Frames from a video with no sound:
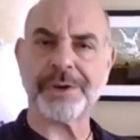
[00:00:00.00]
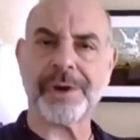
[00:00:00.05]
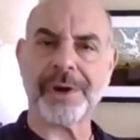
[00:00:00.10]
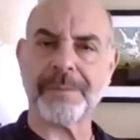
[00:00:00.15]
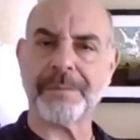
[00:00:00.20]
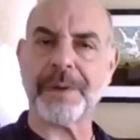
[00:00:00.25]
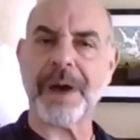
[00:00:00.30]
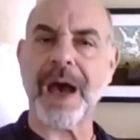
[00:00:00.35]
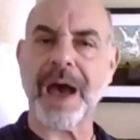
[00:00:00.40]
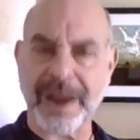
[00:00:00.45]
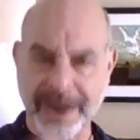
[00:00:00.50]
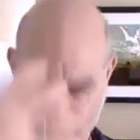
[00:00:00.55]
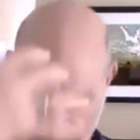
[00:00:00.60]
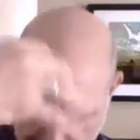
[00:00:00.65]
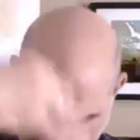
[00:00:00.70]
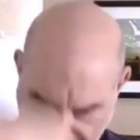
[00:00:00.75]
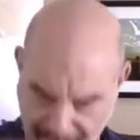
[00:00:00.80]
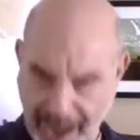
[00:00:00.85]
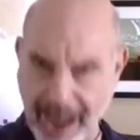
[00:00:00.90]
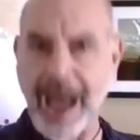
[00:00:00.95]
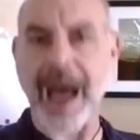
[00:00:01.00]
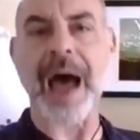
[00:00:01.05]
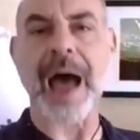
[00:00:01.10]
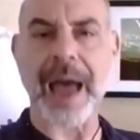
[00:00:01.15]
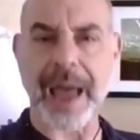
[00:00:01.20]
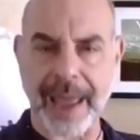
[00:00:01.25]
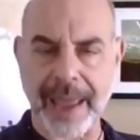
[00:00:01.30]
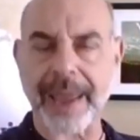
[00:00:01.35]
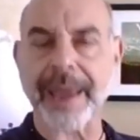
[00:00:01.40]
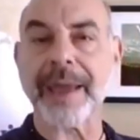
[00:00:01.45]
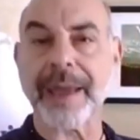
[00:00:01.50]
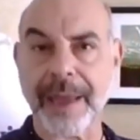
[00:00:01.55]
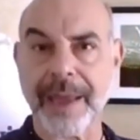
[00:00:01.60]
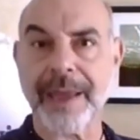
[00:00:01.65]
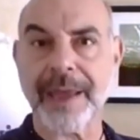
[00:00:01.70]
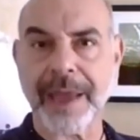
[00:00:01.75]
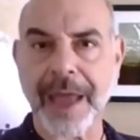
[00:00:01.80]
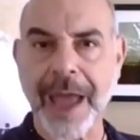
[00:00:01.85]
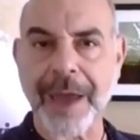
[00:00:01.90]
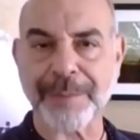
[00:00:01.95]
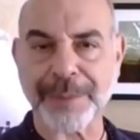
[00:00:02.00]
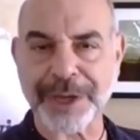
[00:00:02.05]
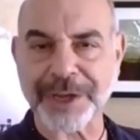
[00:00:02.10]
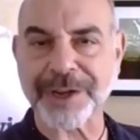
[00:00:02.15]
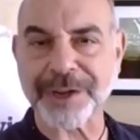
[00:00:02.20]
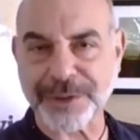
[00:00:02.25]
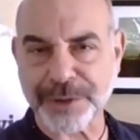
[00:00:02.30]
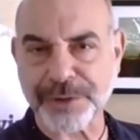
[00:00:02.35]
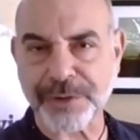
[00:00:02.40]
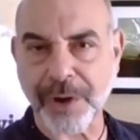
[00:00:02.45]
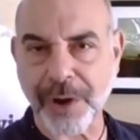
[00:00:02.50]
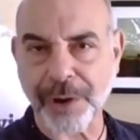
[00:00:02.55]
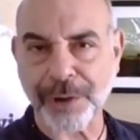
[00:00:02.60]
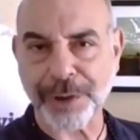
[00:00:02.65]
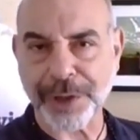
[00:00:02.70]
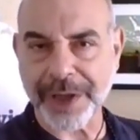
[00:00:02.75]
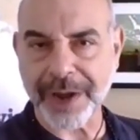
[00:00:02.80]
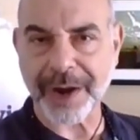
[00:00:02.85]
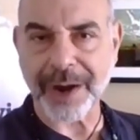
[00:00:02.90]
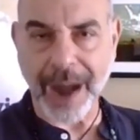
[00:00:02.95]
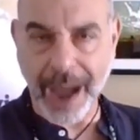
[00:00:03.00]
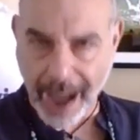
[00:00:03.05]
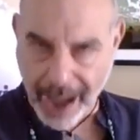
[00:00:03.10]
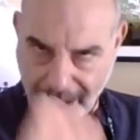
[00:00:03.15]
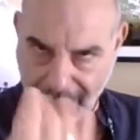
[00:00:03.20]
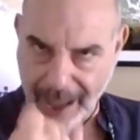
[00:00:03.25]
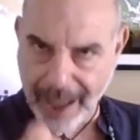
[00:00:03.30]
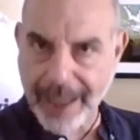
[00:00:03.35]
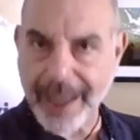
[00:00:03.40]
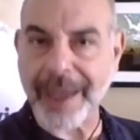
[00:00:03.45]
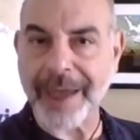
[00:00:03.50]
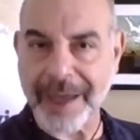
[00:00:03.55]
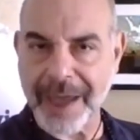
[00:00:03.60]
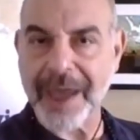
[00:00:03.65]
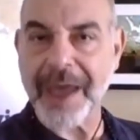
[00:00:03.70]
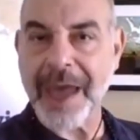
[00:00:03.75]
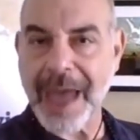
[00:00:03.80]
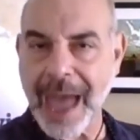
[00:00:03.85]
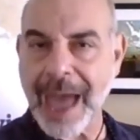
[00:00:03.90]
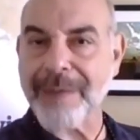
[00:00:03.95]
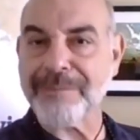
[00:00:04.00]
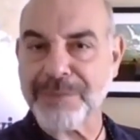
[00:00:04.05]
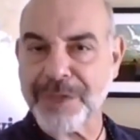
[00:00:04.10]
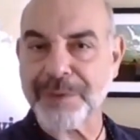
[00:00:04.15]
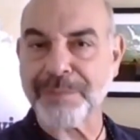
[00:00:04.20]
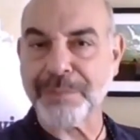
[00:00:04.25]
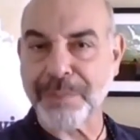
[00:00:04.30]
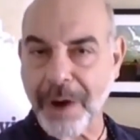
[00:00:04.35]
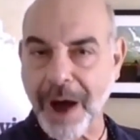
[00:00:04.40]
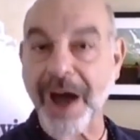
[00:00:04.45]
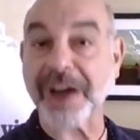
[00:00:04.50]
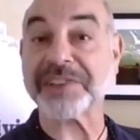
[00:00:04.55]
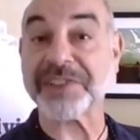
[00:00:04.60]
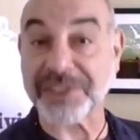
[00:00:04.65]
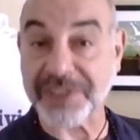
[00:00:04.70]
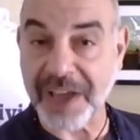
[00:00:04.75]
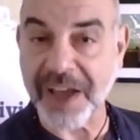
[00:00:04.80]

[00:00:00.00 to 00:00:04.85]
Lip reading: your body. I am in control here. I am the boss